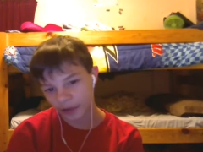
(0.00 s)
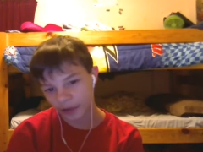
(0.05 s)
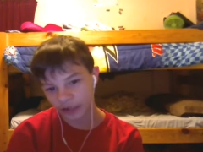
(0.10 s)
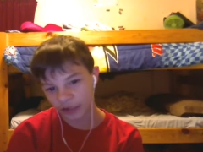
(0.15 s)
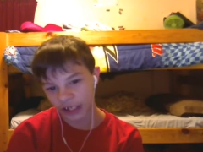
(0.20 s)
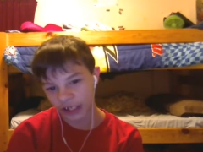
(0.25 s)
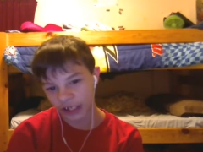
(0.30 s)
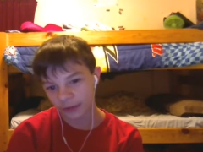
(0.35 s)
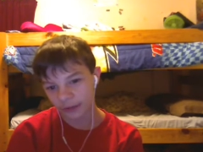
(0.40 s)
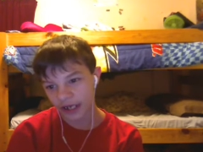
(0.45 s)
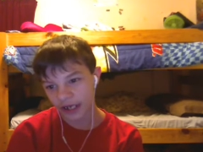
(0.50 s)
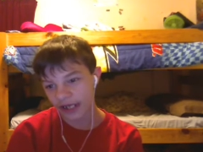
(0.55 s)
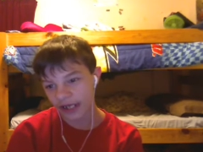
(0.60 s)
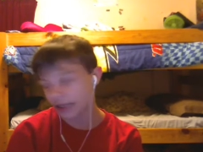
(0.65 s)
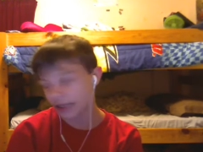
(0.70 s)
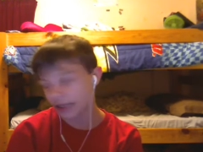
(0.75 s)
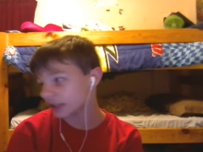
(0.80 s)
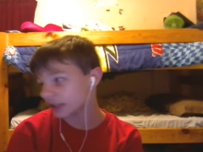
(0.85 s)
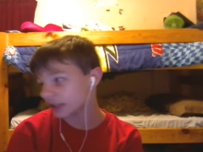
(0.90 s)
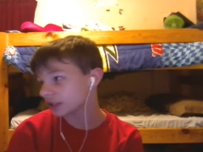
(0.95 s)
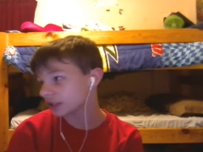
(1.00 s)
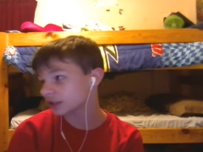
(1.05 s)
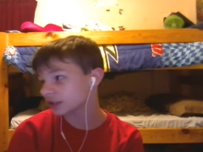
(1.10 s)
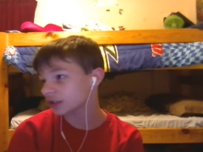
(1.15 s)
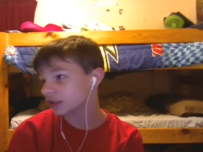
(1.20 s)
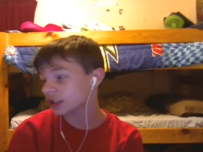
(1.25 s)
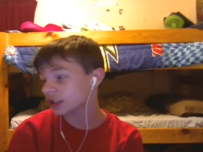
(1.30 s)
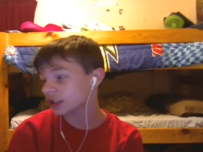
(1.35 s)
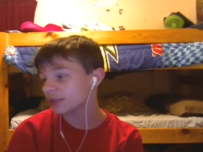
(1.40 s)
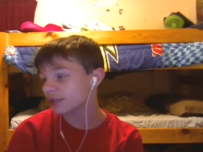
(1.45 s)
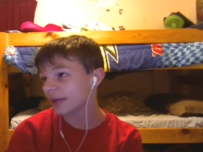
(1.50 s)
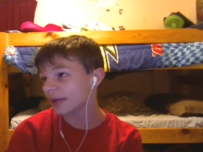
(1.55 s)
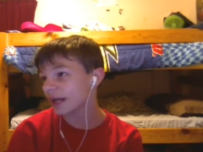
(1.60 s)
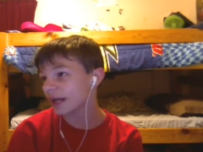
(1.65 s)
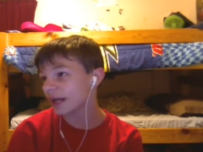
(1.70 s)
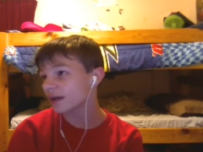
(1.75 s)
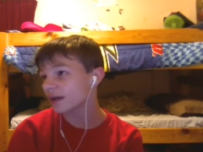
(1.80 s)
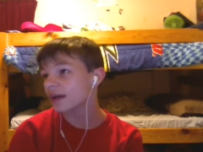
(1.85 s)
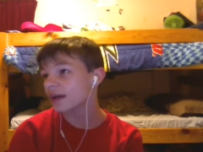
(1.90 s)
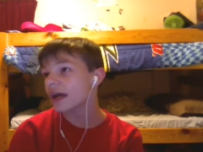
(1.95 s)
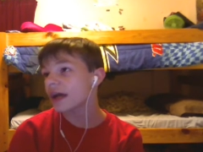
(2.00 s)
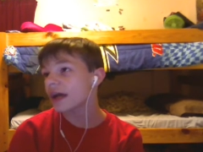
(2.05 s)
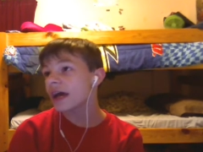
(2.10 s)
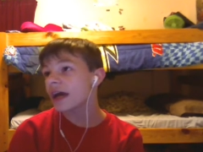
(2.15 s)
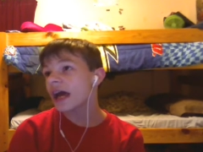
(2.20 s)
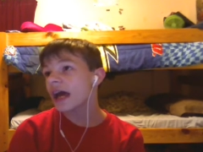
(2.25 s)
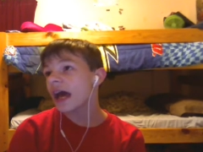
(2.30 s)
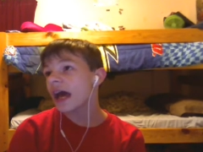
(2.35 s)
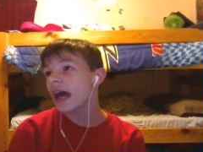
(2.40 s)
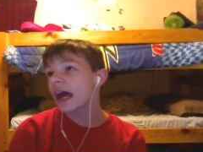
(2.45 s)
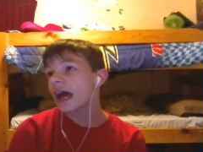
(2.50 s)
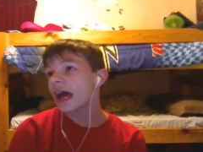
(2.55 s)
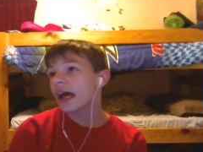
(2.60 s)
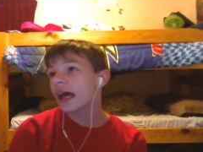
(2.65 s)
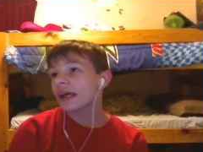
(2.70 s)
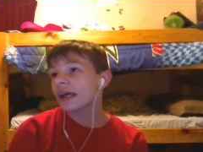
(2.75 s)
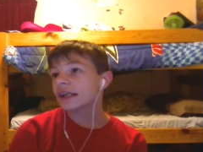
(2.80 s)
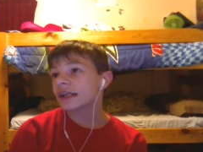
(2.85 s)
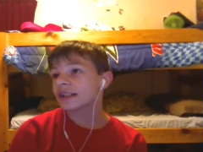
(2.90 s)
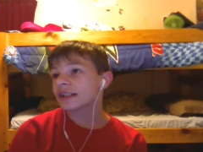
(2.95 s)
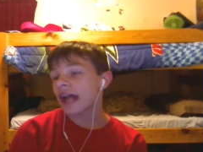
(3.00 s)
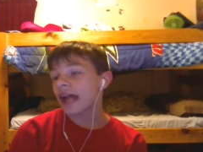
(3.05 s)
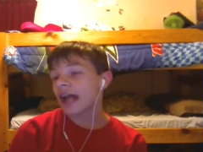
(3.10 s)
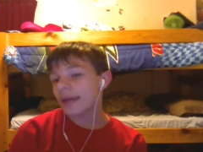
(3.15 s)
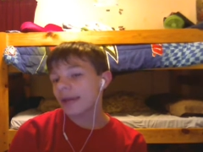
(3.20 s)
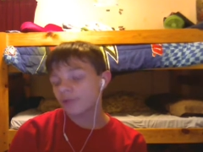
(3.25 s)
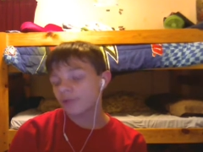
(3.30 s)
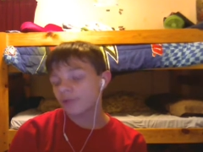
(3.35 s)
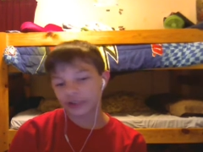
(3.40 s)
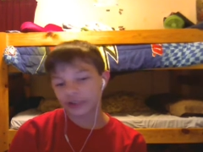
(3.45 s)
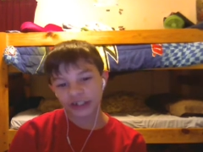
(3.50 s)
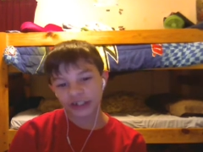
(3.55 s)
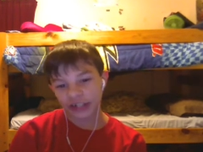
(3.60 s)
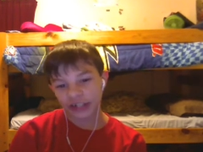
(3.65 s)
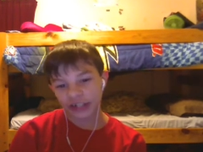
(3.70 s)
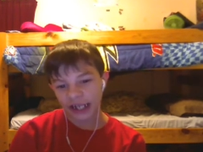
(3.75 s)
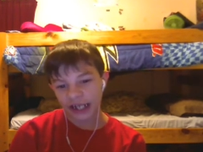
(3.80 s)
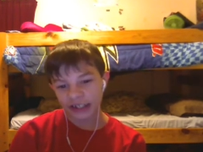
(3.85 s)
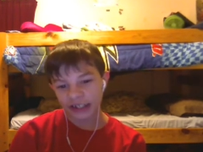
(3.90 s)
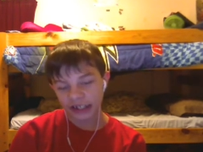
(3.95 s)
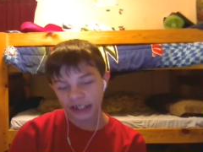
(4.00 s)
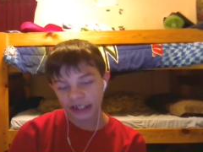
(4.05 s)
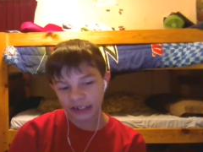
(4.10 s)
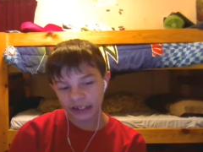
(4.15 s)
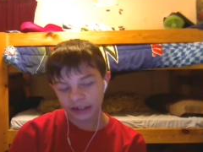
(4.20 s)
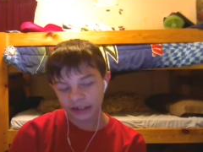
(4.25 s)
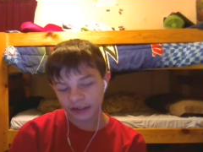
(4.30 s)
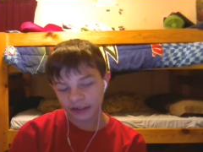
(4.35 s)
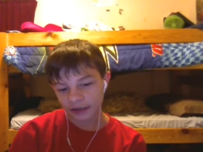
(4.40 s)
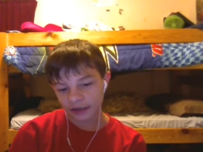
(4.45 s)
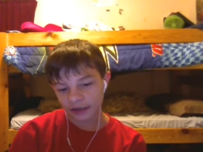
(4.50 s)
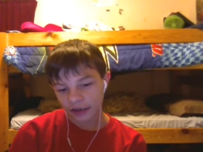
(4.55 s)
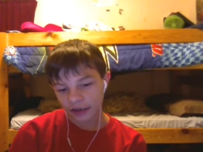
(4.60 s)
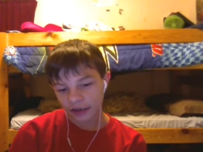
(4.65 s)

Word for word: I'll tell you what it is in just a minute. His name was Jason,